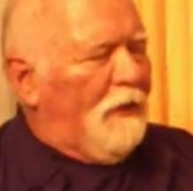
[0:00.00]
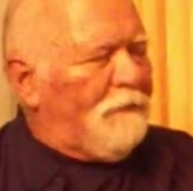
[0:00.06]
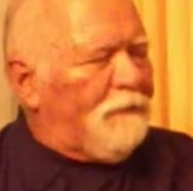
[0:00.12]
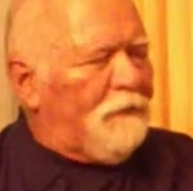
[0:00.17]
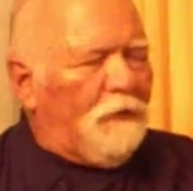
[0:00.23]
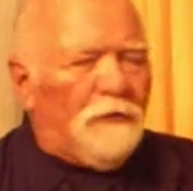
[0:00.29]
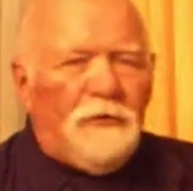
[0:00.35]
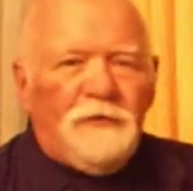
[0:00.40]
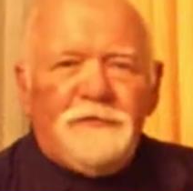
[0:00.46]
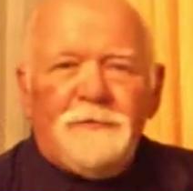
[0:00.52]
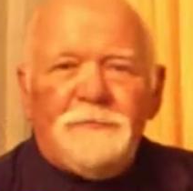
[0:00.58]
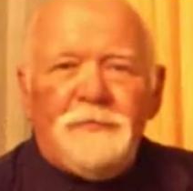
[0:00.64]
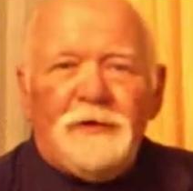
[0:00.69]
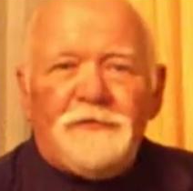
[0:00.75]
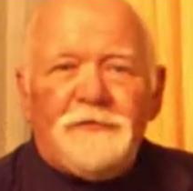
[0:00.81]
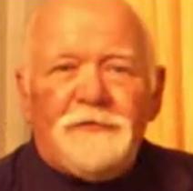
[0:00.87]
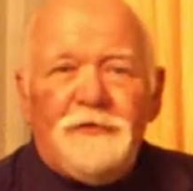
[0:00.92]
floral
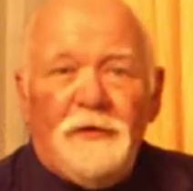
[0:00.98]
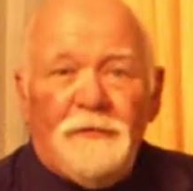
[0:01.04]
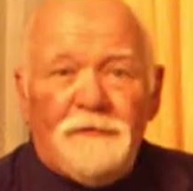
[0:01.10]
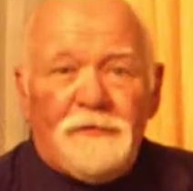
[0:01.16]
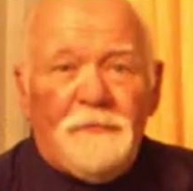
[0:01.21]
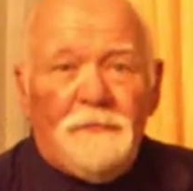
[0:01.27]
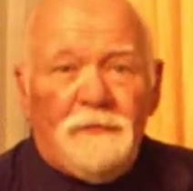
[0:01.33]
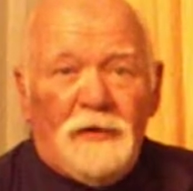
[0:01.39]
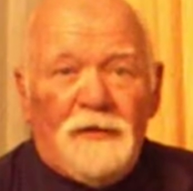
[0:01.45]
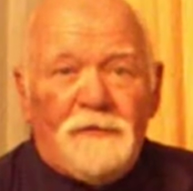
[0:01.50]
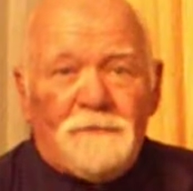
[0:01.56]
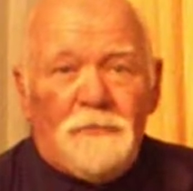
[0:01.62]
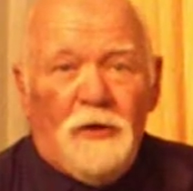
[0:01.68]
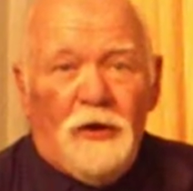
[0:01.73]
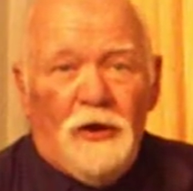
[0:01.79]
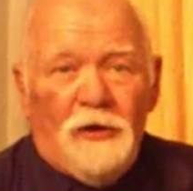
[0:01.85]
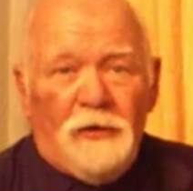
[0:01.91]
depiction of some blessed
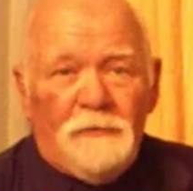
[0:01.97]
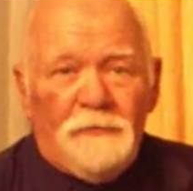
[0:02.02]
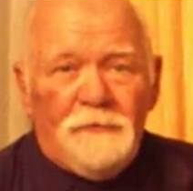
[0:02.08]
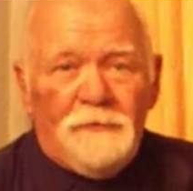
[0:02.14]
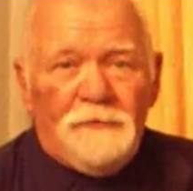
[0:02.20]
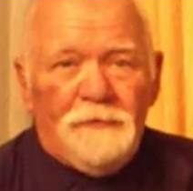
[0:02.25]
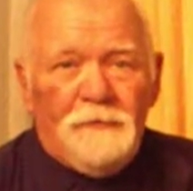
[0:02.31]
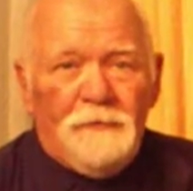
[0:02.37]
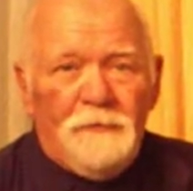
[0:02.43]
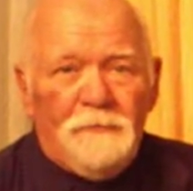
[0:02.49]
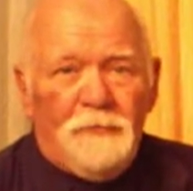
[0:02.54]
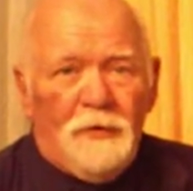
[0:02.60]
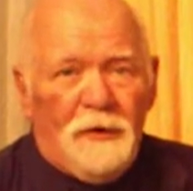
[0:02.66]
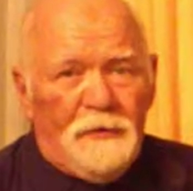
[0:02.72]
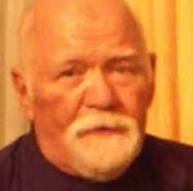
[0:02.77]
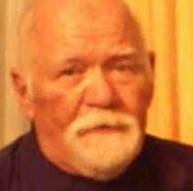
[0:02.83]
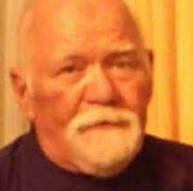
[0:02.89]
palms,
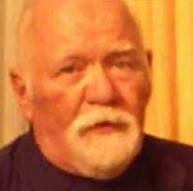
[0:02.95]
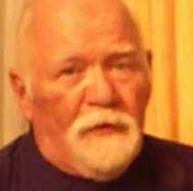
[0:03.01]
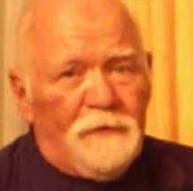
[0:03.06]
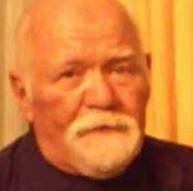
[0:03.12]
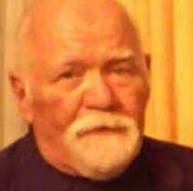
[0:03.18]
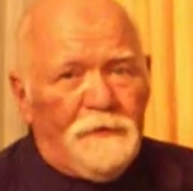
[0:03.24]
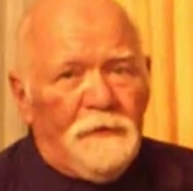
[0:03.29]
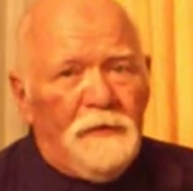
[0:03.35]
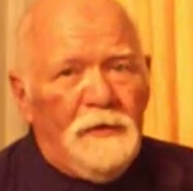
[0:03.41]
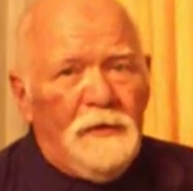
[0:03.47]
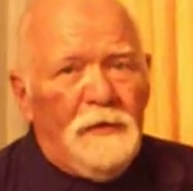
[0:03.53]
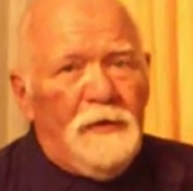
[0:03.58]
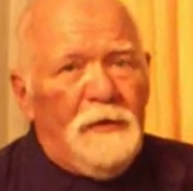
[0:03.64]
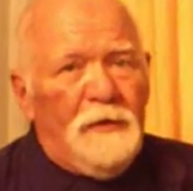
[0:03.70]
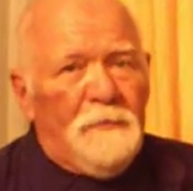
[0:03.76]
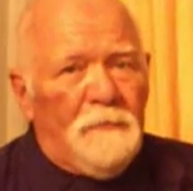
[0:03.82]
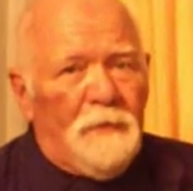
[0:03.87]
part of also
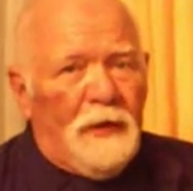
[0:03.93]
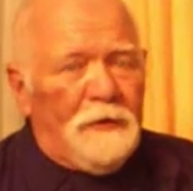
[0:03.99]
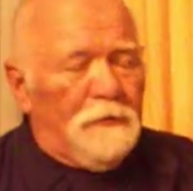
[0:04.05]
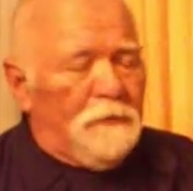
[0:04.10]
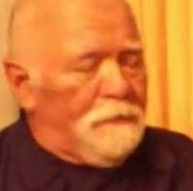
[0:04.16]
my own